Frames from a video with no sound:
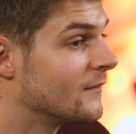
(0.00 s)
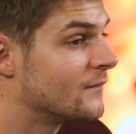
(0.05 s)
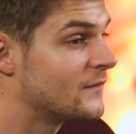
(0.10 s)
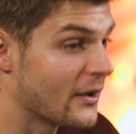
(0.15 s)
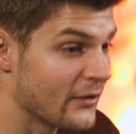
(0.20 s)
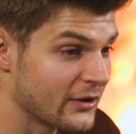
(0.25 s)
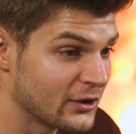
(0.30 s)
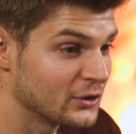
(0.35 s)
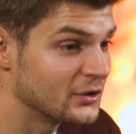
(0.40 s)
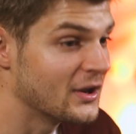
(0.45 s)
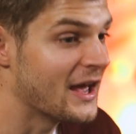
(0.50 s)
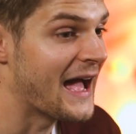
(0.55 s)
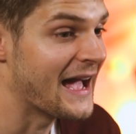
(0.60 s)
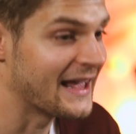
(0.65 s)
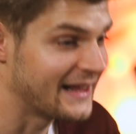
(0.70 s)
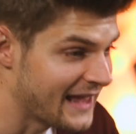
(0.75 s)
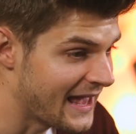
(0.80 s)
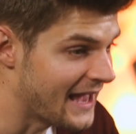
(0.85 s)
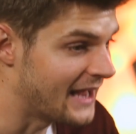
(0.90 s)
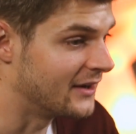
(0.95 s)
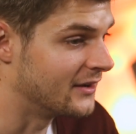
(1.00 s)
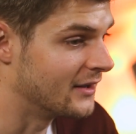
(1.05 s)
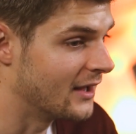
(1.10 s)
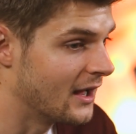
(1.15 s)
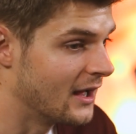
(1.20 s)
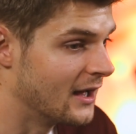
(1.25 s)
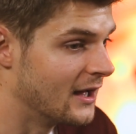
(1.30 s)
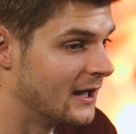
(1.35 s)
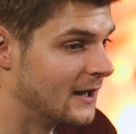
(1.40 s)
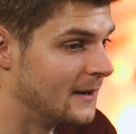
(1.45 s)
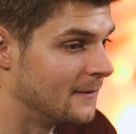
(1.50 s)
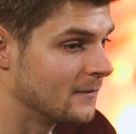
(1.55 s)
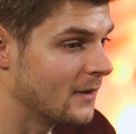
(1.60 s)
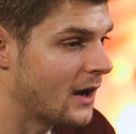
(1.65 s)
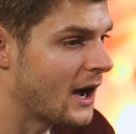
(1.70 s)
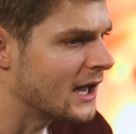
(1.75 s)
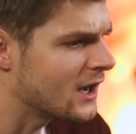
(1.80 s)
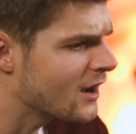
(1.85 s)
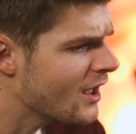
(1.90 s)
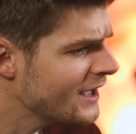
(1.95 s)
Very good again.
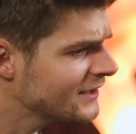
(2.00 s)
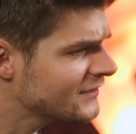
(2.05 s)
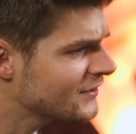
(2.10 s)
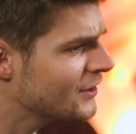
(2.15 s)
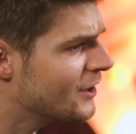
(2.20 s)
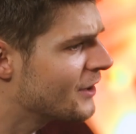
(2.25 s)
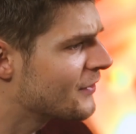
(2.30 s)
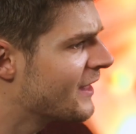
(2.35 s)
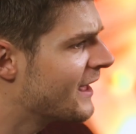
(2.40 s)
I liked her